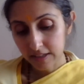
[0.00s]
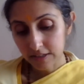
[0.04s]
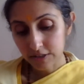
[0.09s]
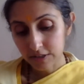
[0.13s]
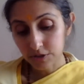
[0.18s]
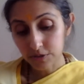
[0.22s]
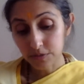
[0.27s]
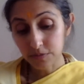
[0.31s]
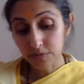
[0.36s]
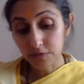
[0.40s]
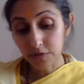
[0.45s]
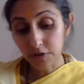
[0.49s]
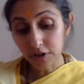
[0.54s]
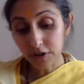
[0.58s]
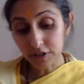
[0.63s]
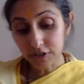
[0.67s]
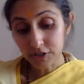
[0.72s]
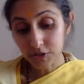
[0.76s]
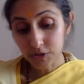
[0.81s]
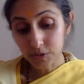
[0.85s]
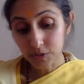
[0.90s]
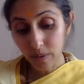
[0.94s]
So in
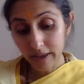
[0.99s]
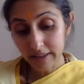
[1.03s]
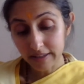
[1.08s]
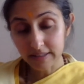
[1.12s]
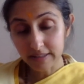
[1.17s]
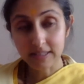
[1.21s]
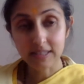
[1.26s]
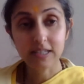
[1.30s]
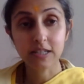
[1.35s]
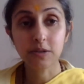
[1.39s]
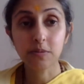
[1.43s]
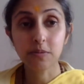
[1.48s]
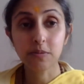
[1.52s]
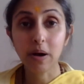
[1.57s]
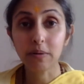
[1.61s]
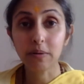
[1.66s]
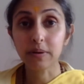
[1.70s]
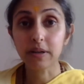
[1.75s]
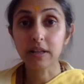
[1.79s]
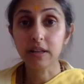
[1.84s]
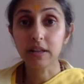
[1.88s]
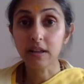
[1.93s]
verse 20,
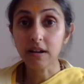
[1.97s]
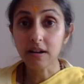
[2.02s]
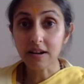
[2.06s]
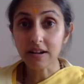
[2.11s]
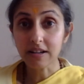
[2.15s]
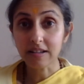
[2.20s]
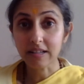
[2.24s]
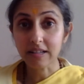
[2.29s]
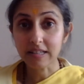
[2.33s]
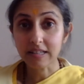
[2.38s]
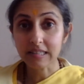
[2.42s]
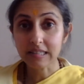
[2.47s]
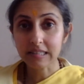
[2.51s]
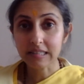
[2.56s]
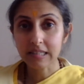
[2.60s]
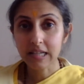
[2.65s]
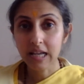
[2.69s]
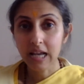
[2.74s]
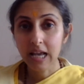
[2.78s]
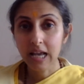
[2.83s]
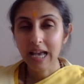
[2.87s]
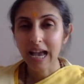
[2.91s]
what we learn
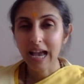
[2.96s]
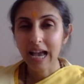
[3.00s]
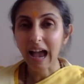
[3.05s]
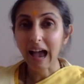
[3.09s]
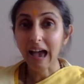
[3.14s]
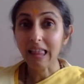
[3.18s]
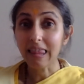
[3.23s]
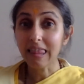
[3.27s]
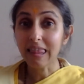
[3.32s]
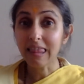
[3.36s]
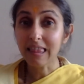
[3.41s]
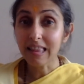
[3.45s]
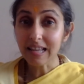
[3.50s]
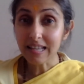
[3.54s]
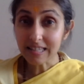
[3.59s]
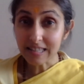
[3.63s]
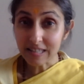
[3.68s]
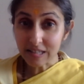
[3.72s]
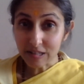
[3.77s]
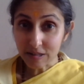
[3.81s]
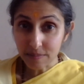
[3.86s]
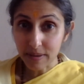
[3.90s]
is a
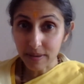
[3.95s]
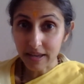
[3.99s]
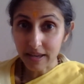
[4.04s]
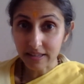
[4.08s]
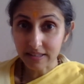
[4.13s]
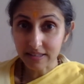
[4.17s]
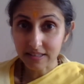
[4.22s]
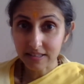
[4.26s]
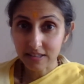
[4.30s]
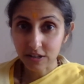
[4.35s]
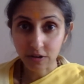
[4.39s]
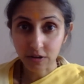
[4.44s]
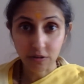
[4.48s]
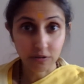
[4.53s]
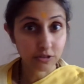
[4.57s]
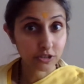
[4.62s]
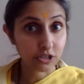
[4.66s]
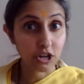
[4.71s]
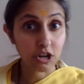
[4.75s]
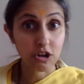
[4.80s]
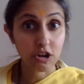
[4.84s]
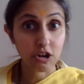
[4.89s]
little bit
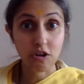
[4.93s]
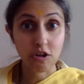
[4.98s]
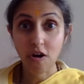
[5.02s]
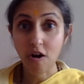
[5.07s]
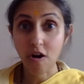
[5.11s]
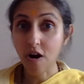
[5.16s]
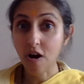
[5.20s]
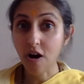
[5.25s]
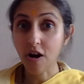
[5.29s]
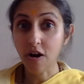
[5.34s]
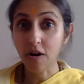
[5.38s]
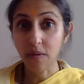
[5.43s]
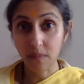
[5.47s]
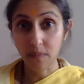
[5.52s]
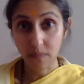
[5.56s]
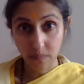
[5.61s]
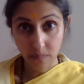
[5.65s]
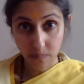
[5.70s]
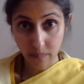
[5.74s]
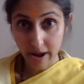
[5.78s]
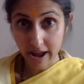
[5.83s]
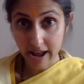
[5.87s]
goes a long
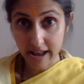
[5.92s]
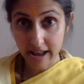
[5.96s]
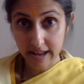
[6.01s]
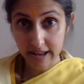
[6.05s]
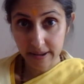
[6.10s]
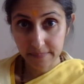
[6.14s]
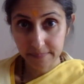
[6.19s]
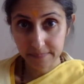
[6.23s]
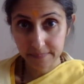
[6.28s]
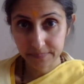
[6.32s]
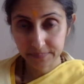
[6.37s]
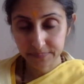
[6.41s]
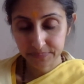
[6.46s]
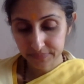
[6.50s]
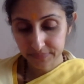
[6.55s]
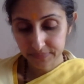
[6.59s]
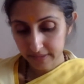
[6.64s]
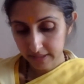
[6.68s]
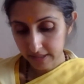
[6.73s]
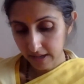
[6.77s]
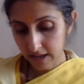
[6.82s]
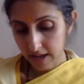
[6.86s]
way.
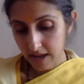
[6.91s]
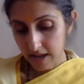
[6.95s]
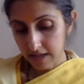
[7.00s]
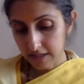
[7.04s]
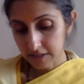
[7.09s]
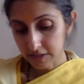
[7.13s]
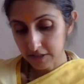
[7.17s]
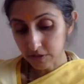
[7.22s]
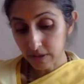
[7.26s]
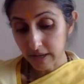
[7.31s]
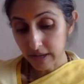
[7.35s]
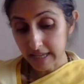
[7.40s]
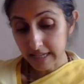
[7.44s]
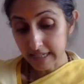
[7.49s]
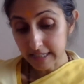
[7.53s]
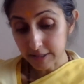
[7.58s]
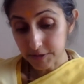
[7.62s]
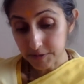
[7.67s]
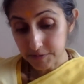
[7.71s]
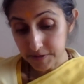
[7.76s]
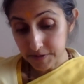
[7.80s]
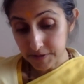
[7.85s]
So let
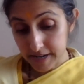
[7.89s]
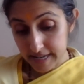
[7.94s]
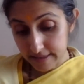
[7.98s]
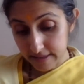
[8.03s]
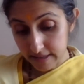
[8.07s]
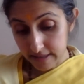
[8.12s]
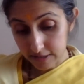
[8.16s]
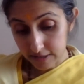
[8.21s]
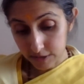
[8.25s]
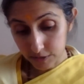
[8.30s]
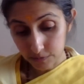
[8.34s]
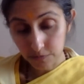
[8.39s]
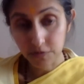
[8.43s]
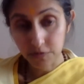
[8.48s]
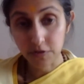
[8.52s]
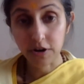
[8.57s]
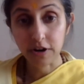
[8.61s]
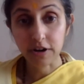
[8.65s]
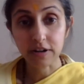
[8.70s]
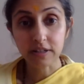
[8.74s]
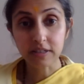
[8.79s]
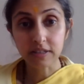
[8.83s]
us read this
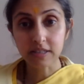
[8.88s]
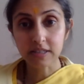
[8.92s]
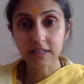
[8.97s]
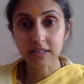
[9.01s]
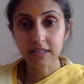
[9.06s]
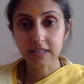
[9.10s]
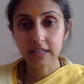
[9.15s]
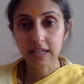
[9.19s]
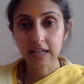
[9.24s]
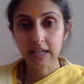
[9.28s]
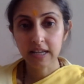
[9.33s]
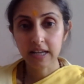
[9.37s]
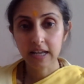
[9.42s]
verse.